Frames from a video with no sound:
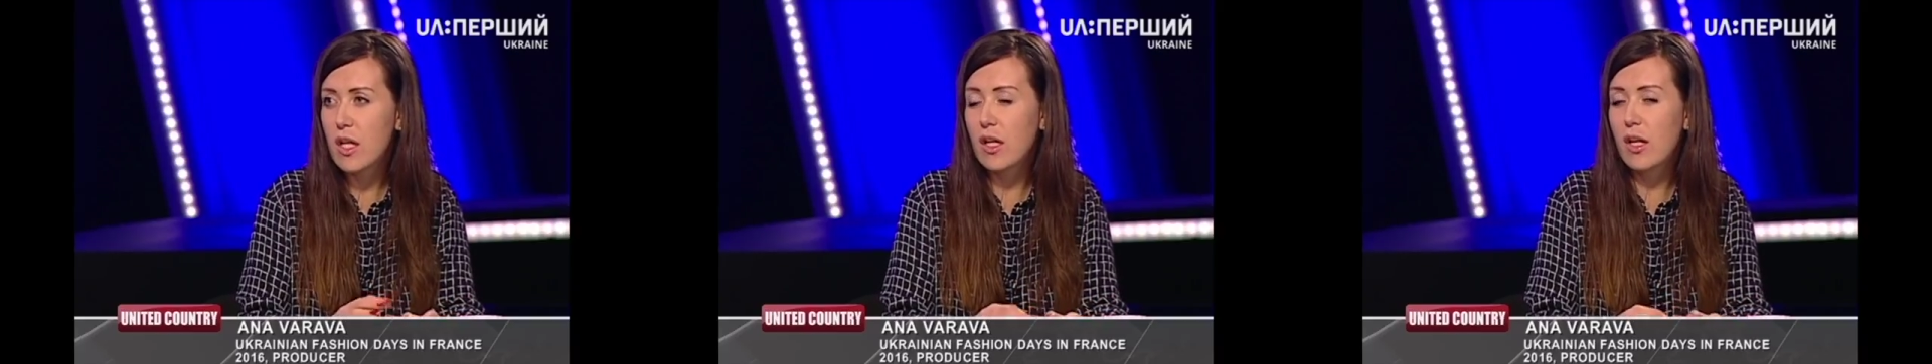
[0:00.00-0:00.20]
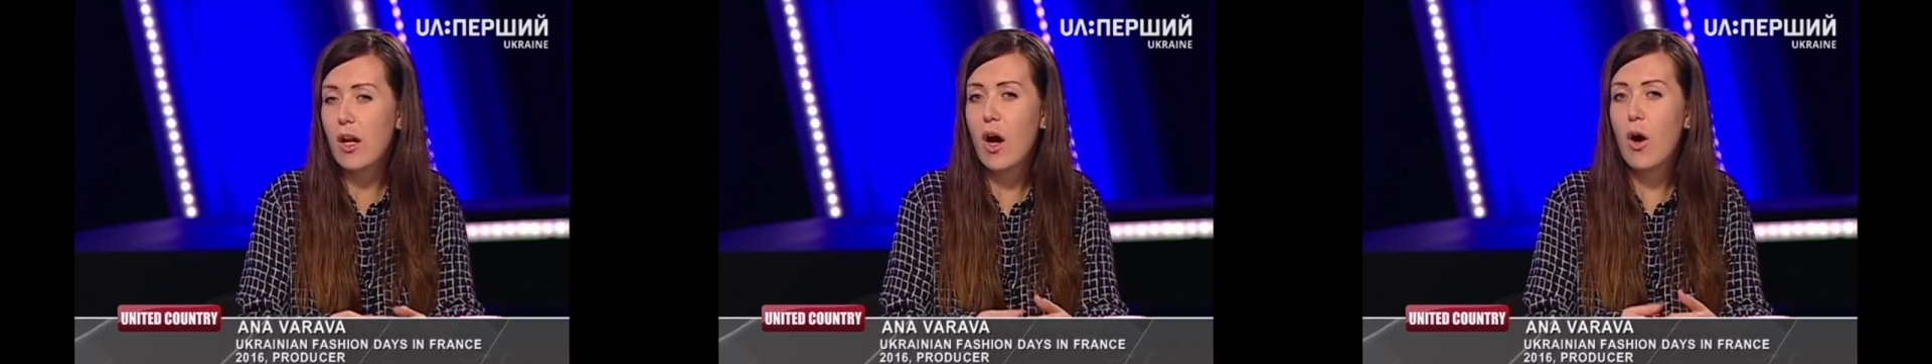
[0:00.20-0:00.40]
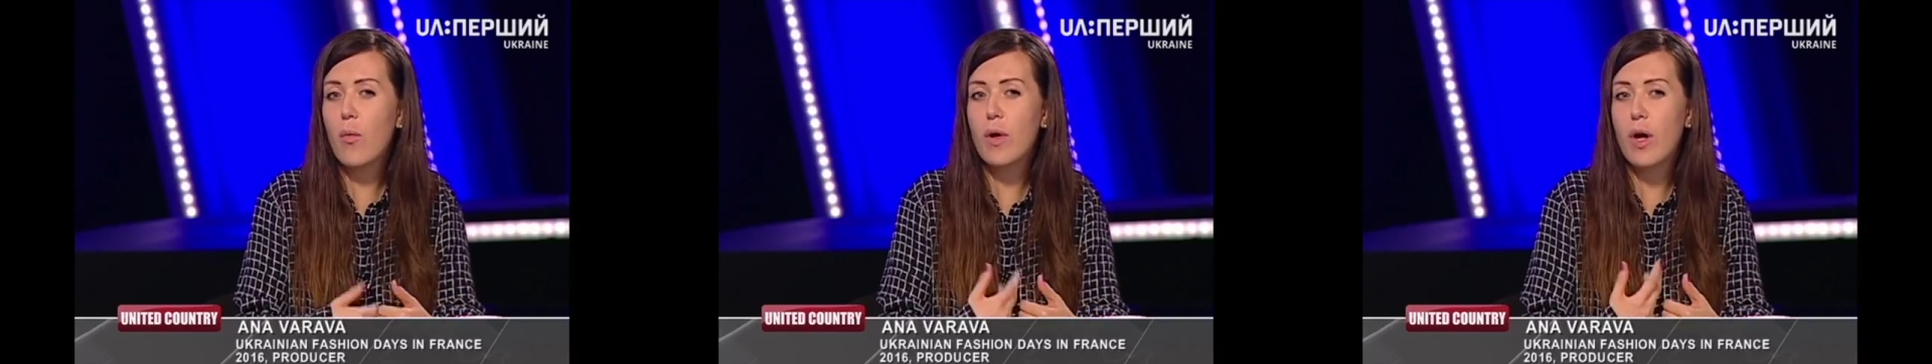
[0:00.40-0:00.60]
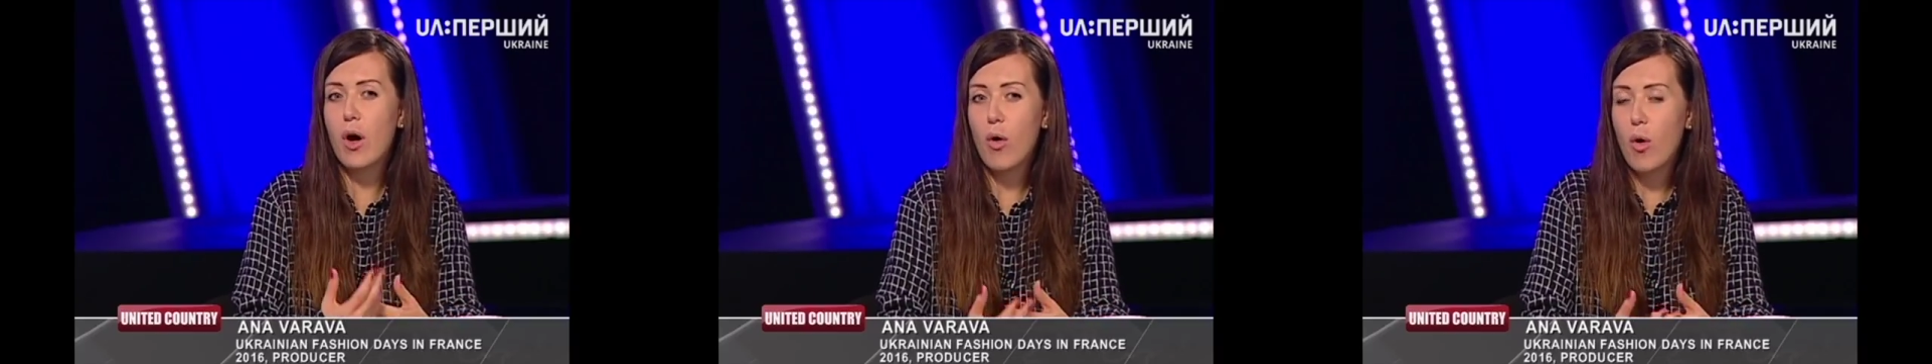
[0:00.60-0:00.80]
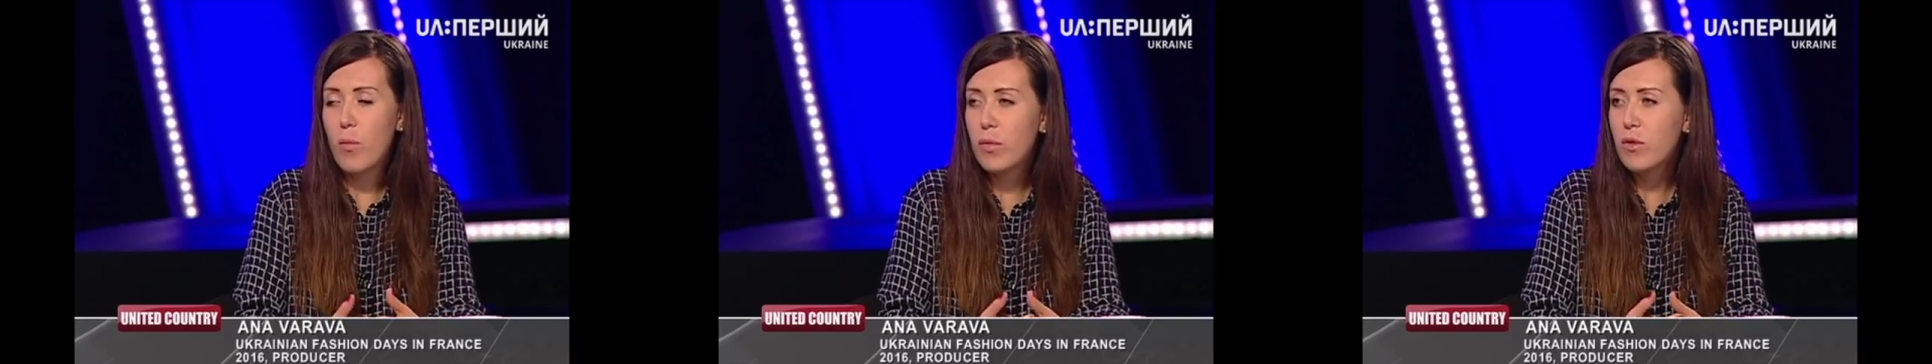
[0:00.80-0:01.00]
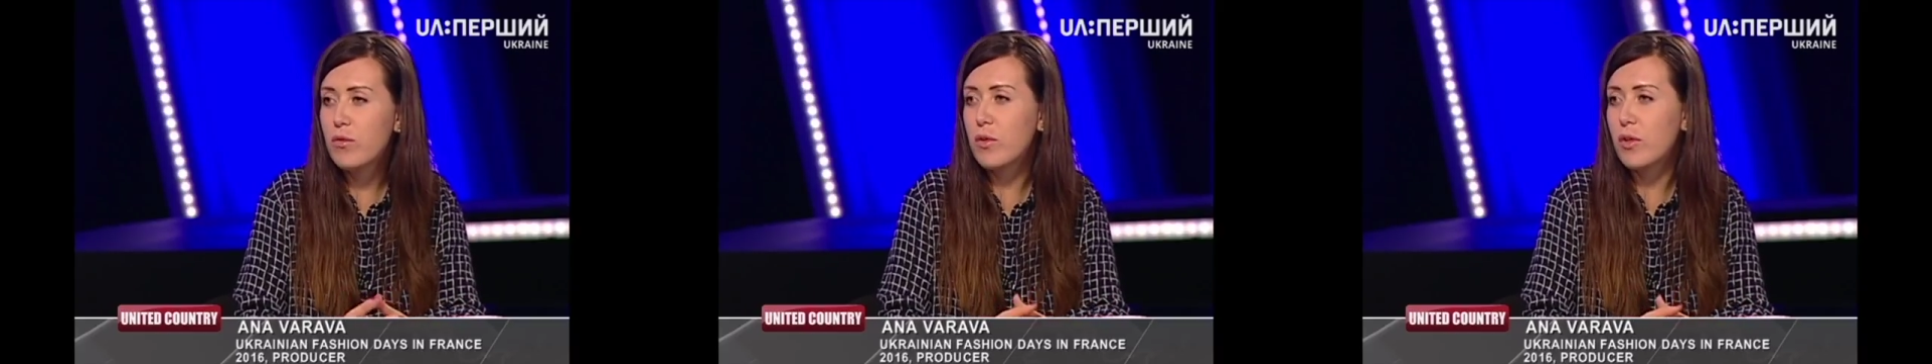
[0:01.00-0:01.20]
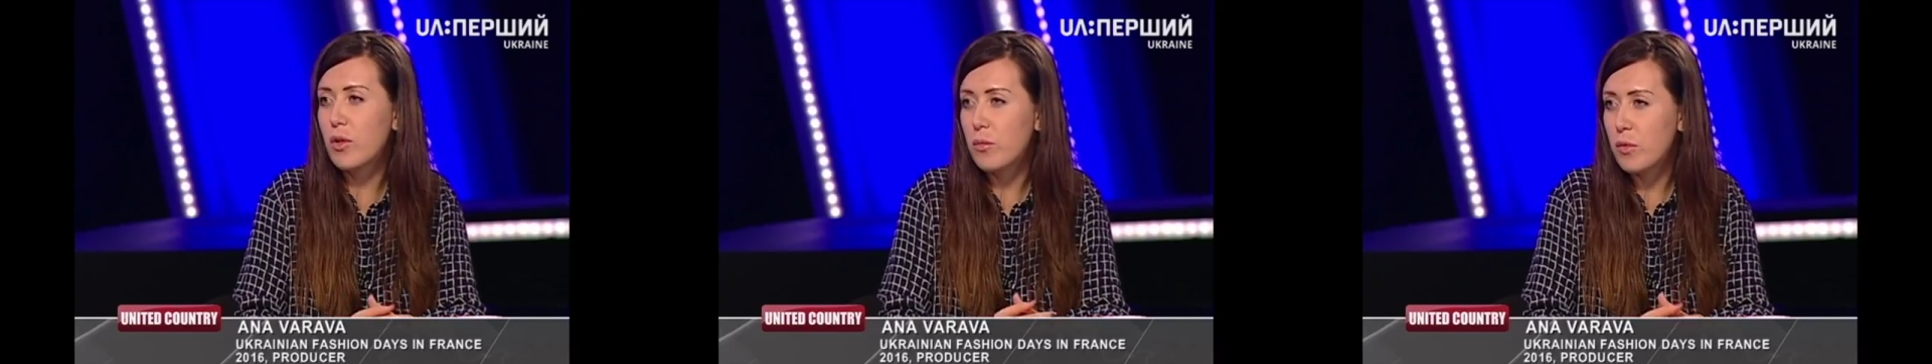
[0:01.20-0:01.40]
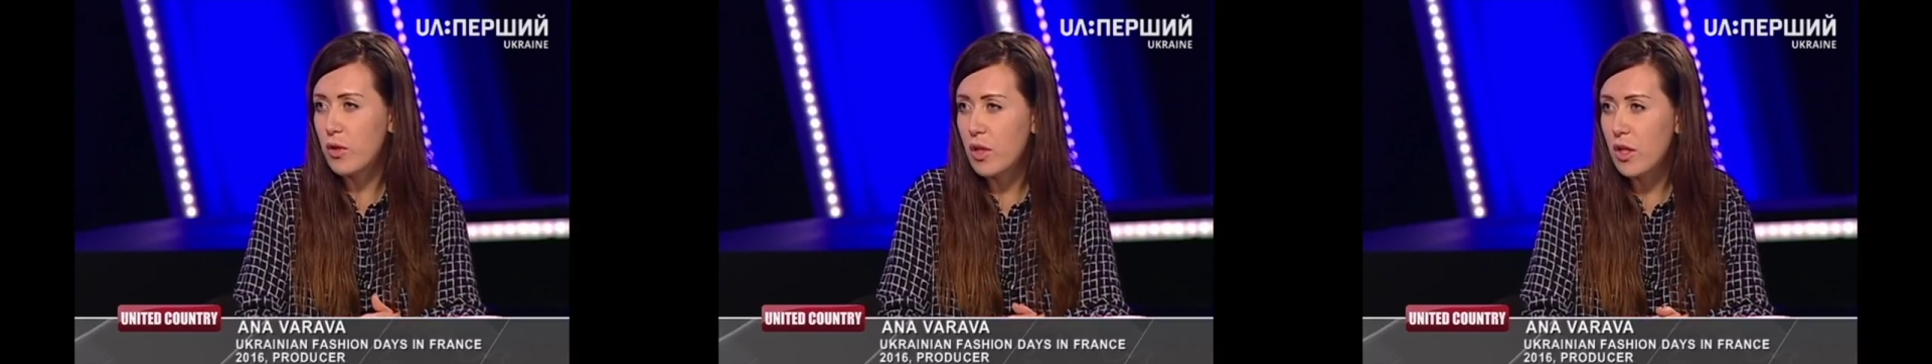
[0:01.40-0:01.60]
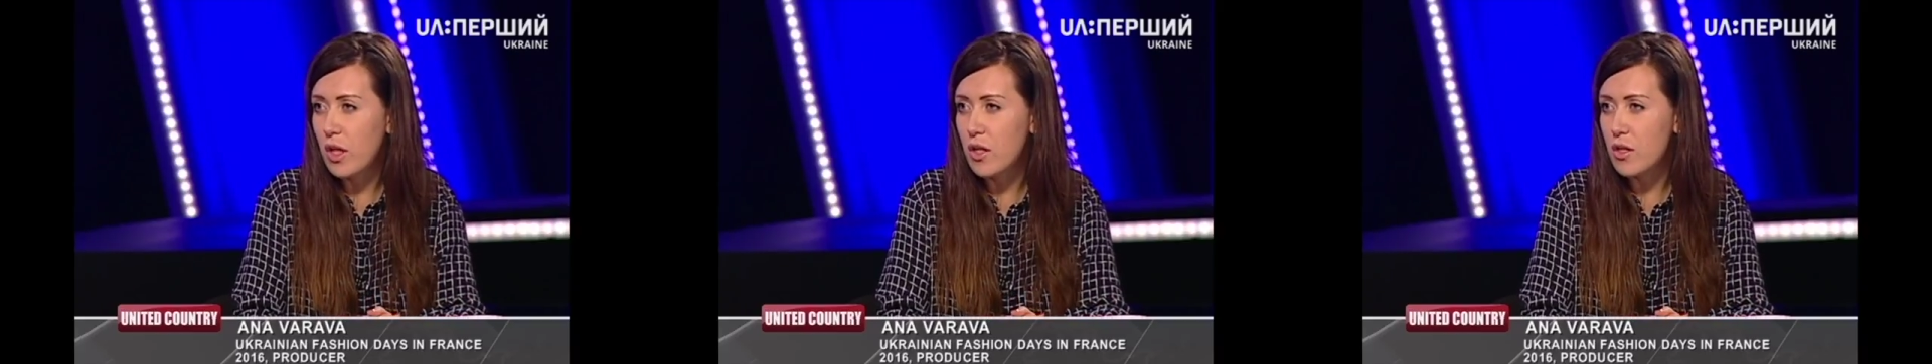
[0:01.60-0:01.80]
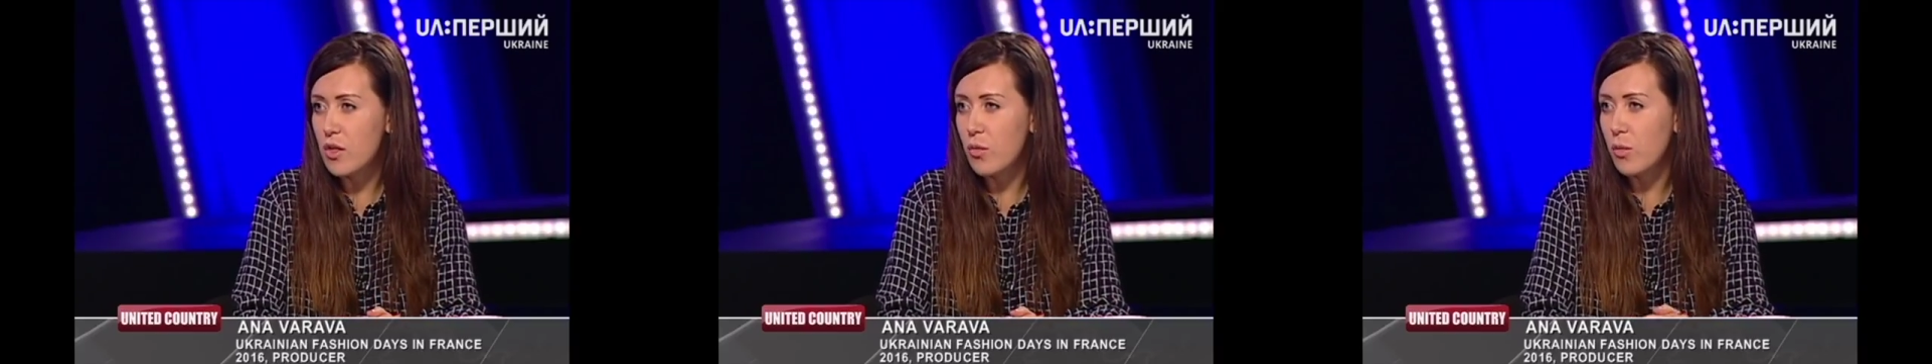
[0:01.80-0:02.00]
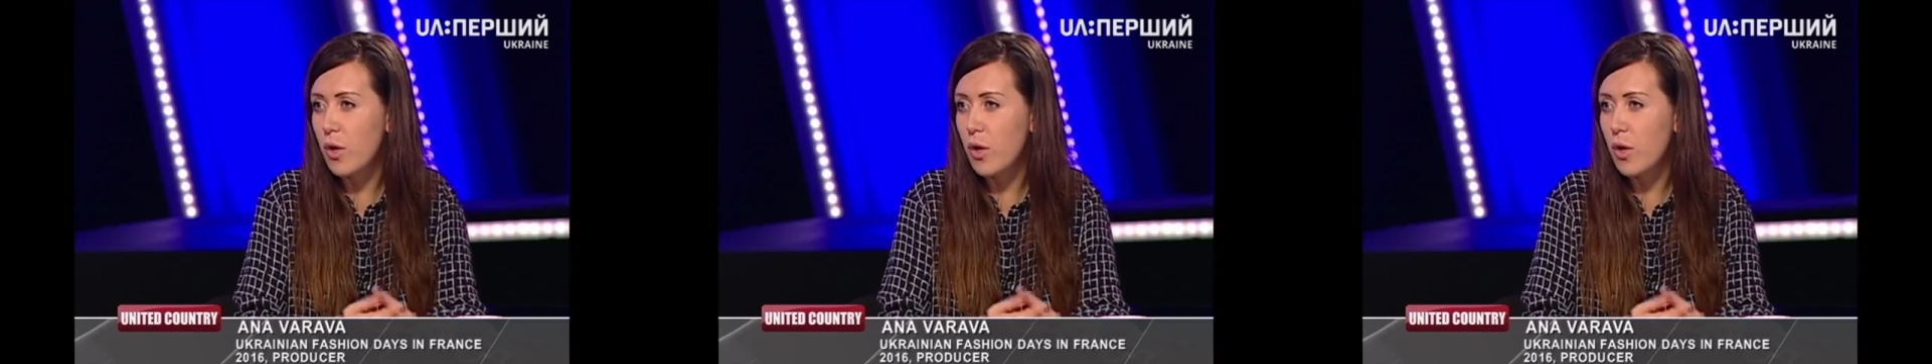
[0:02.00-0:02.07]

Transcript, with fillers: and now we are open for communication.